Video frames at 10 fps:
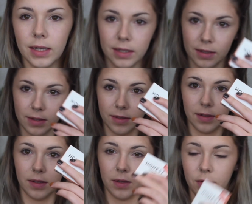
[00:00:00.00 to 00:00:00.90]
it's
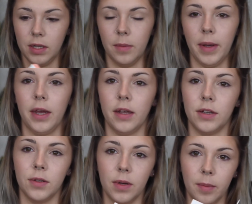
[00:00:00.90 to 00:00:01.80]
closed in the
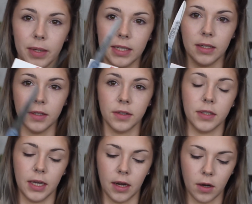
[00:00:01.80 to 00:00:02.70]
package, so I need my
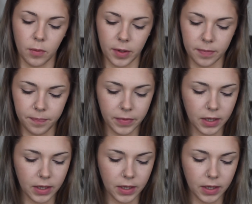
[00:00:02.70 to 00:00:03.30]
scissors to get it open.